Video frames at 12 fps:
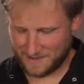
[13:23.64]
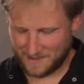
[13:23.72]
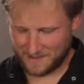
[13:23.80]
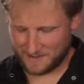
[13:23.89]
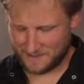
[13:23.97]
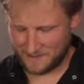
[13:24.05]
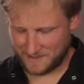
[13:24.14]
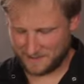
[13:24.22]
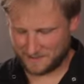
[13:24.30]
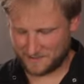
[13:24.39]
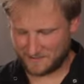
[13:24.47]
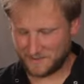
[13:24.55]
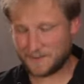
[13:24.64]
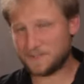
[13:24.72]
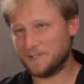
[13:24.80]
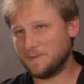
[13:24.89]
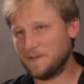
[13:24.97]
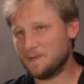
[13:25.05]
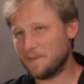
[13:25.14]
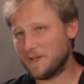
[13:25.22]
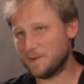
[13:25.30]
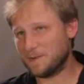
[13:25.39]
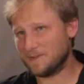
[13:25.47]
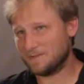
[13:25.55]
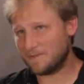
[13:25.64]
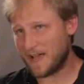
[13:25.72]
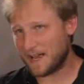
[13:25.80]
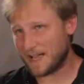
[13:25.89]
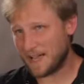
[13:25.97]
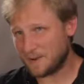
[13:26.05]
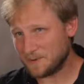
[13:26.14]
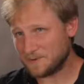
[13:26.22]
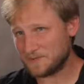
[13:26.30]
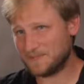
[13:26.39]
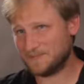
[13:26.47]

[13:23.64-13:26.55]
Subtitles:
She calls the folks that'll be in the banquet fat cows.